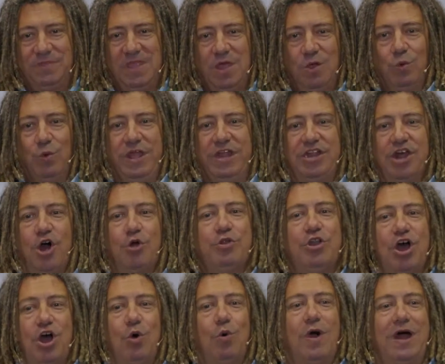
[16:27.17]
We don't
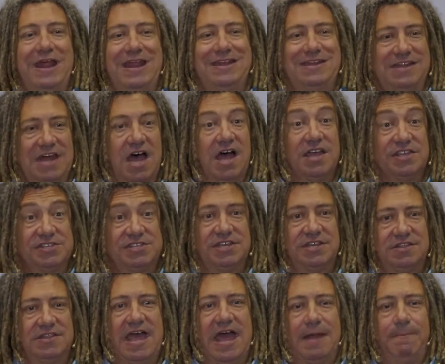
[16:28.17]
know what it does in
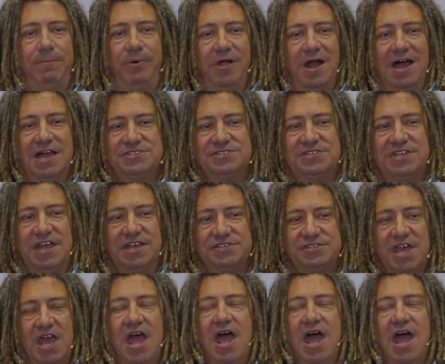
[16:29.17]
that process.